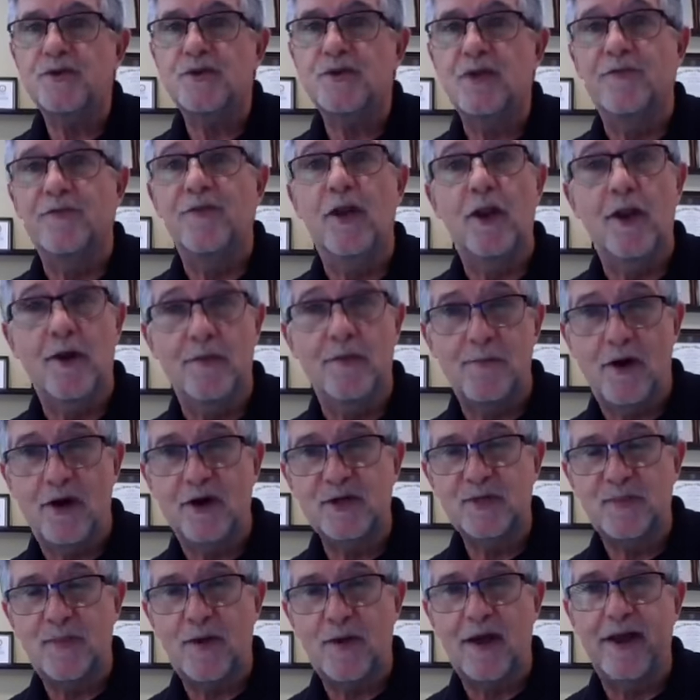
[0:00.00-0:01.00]
of the
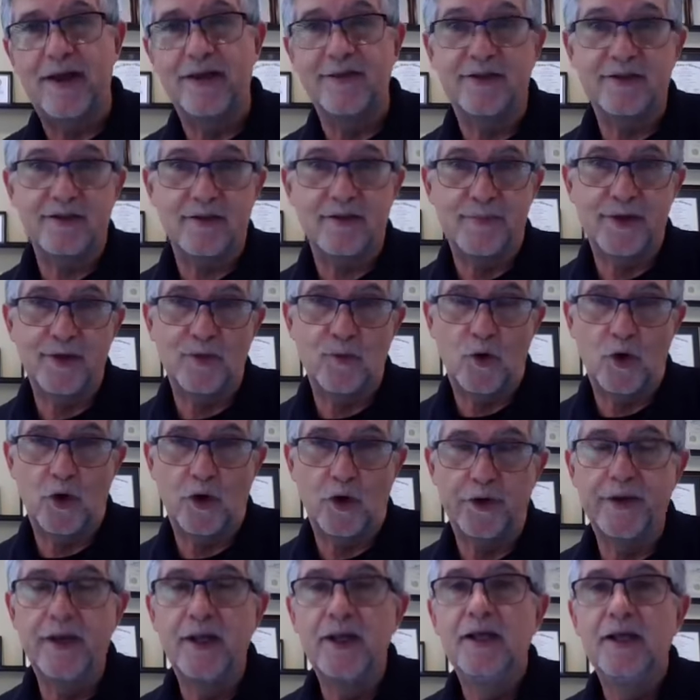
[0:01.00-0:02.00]
lumbar spine. That's a big
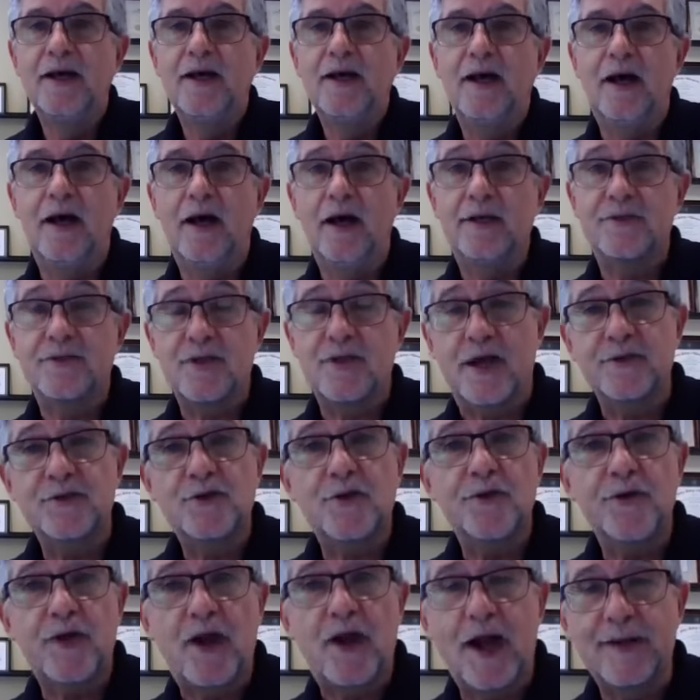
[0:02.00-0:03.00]
word. It's
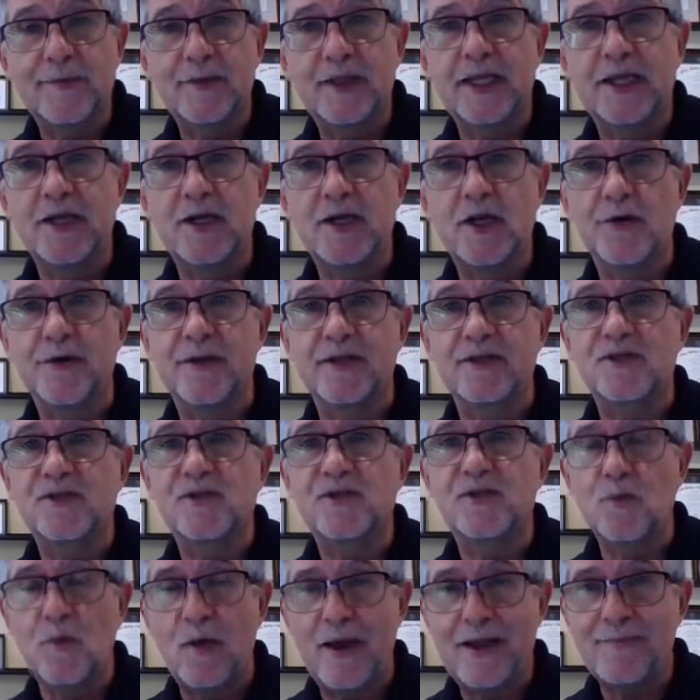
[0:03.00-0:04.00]
also commonly known as
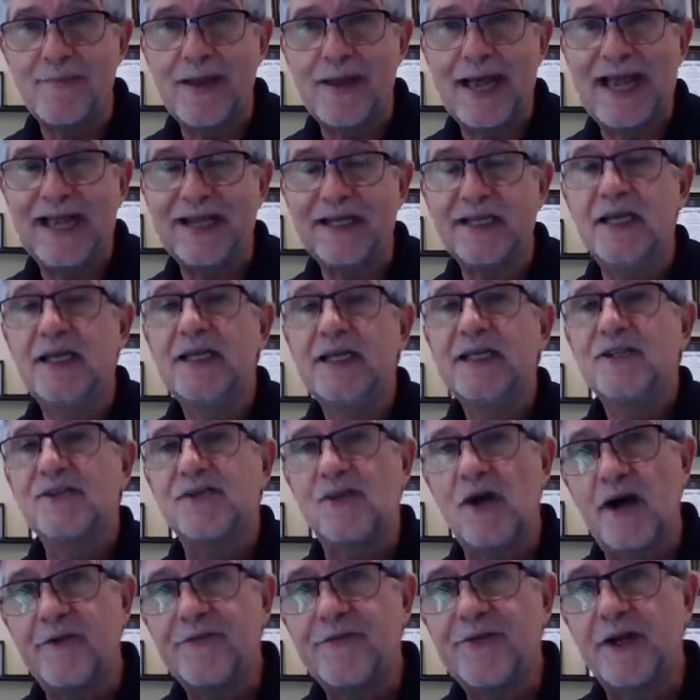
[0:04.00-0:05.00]
sway back.
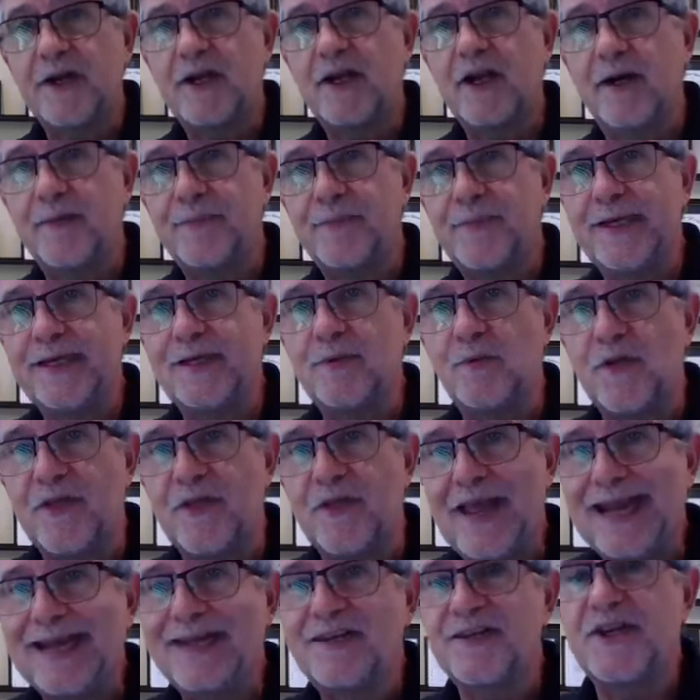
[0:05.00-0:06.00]
It's often accompanied
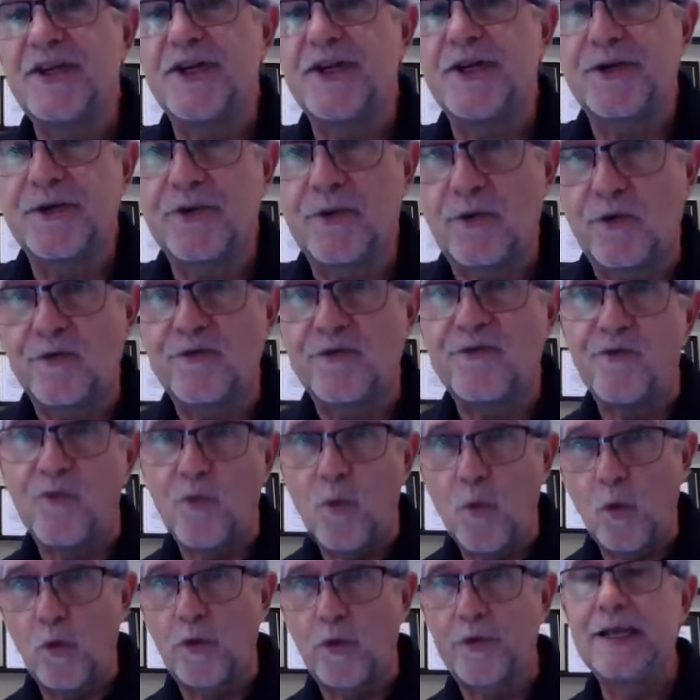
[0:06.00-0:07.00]
with anterior or
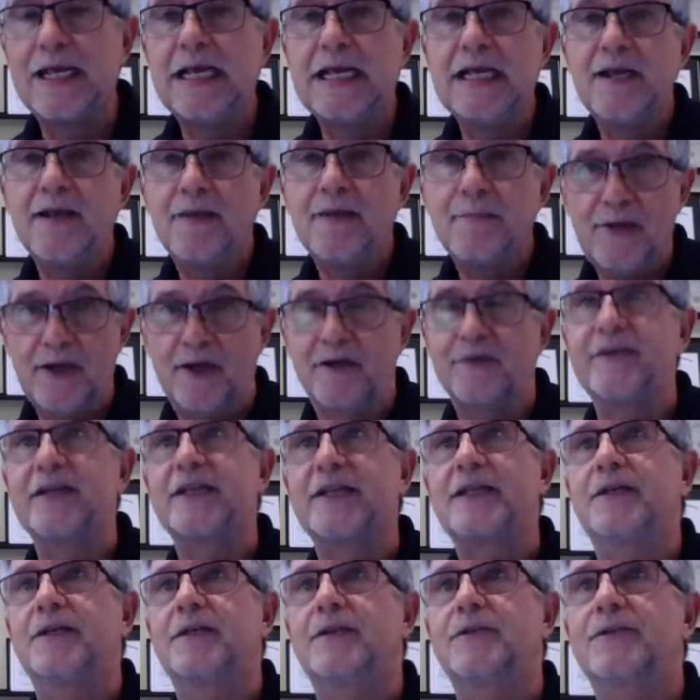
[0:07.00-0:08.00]
forward
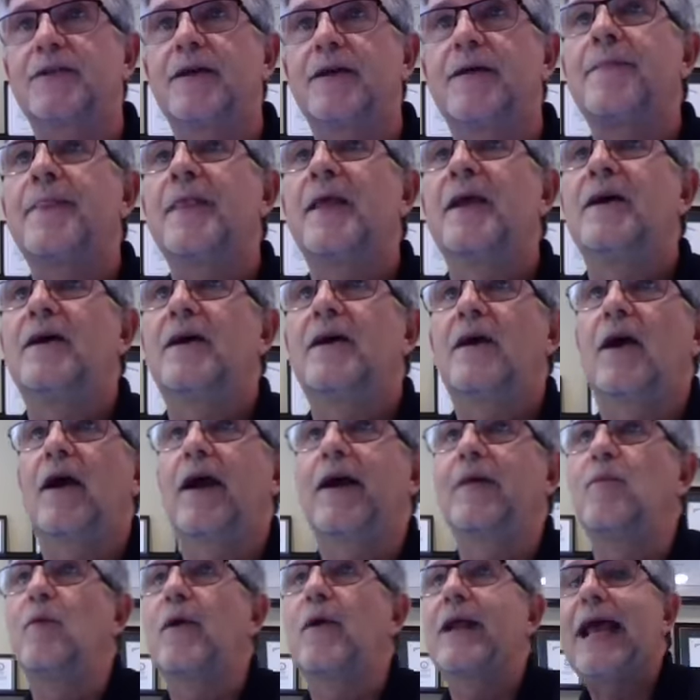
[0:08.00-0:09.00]
pelvic tilt. All
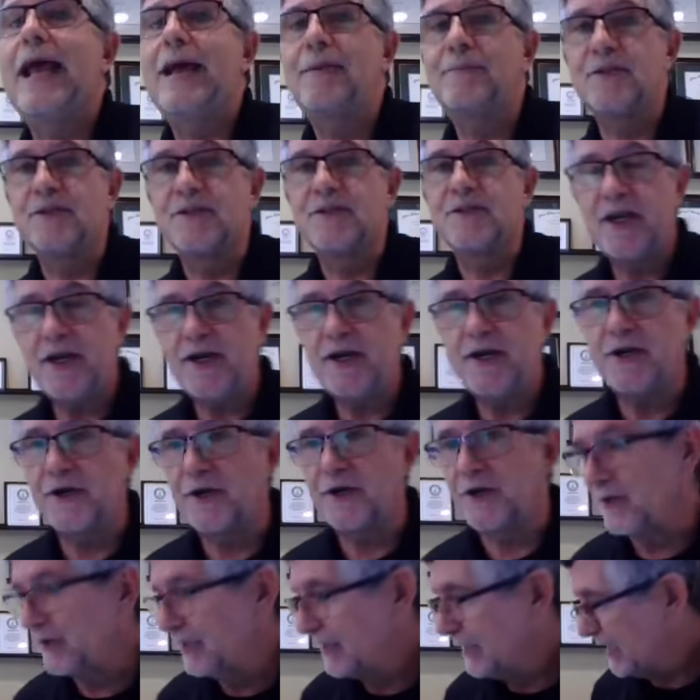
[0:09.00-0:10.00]
right, what happens
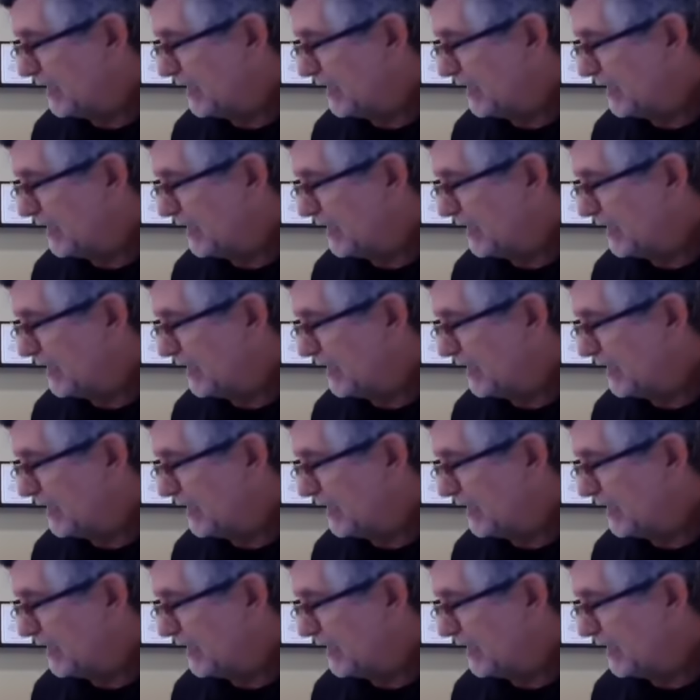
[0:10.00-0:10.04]
here,